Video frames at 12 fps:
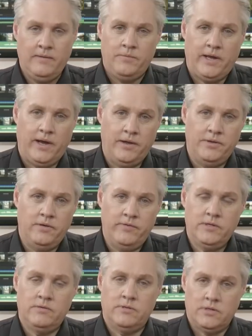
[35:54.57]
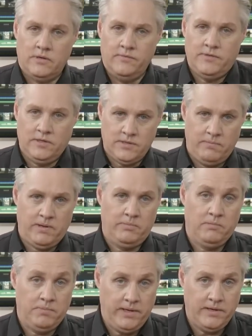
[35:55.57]
Now the DaVinci Resolve 16
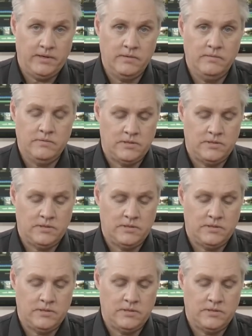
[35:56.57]
public beta